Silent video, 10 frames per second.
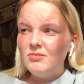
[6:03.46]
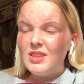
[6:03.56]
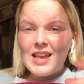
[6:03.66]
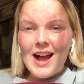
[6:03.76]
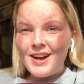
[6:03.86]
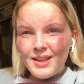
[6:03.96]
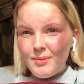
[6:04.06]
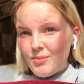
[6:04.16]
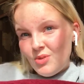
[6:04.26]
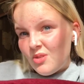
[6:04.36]

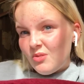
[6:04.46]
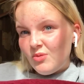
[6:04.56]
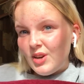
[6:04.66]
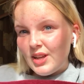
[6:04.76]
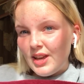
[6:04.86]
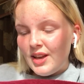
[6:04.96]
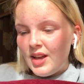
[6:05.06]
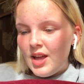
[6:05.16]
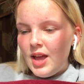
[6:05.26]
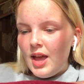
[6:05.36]
times, really.
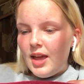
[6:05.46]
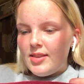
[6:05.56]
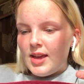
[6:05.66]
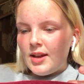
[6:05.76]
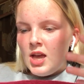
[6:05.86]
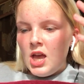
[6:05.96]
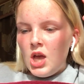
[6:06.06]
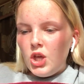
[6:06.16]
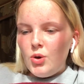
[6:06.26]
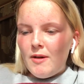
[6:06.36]
It's like
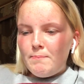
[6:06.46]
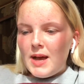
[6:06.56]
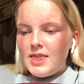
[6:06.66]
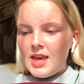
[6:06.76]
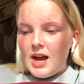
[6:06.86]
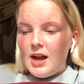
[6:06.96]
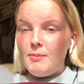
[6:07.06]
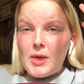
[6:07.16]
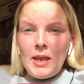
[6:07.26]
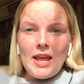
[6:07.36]
you have bad
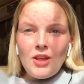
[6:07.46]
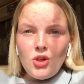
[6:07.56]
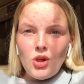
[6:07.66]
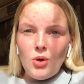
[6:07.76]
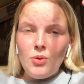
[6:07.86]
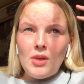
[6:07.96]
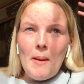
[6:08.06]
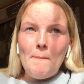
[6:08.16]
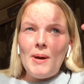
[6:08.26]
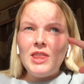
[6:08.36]
times and issues
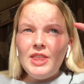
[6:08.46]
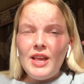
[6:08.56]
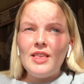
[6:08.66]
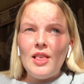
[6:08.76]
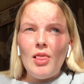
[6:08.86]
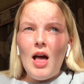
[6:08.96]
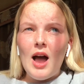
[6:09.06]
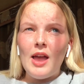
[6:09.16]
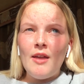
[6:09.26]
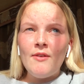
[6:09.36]
and bad things in
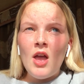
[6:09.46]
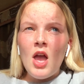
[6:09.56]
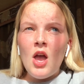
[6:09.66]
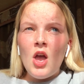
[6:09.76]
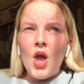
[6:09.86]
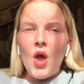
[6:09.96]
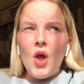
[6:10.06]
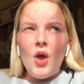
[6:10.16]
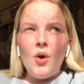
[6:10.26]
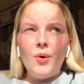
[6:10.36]
life
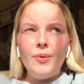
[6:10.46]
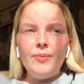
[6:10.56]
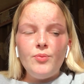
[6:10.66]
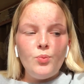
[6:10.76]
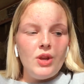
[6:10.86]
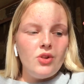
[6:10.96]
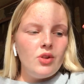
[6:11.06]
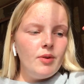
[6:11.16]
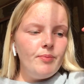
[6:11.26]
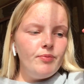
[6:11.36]
which
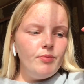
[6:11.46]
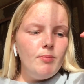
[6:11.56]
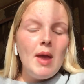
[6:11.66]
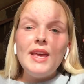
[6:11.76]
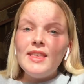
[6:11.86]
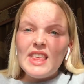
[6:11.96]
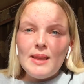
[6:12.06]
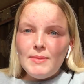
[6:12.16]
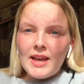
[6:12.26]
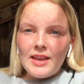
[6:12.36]
may
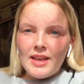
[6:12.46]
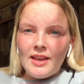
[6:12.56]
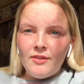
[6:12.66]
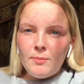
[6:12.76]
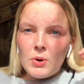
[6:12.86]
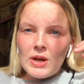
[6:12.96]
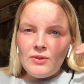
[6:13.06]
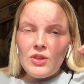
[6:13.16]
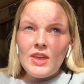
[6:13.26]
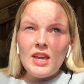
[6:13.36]
seem negative, but if
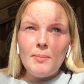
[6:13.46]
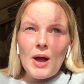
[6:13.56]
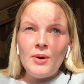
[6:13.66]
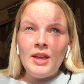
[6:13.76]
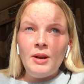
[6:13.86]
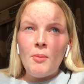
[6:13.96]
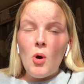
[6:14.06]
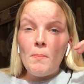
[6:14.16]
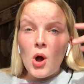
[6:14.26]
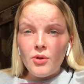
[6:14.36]
you think about it in a more
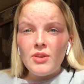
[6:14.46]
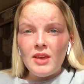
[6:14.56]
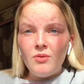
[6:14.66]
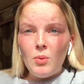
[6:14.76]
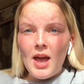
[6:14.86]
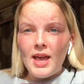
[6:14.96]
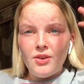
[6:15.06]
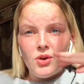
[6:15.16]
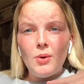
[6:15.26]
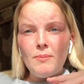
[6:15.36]
positive way,
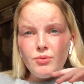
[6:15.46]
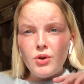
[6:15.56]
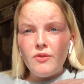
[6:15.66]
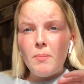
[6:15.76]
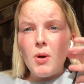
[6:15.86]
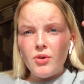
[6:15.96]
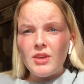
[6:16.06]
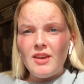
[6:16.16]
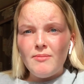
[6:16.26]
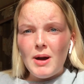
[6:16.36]
so improve a
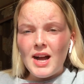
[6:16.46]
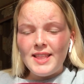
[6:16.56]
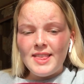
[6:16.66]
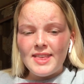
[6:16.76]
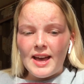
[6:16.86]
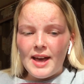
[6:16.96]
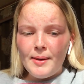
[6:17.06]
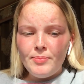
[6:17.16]
positive mindset,